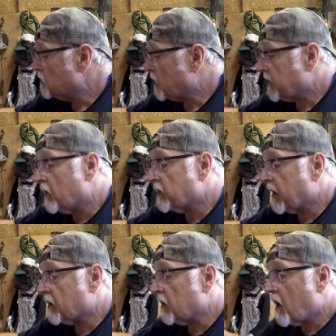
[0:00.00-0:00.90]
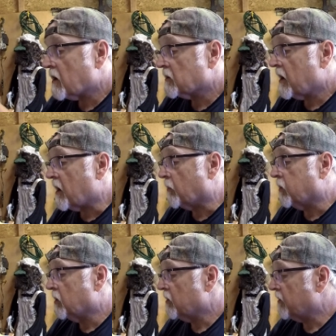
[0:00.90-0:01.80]
So they don't get clogged up.
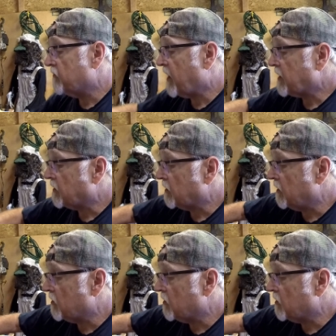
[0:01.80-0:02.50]
In fact,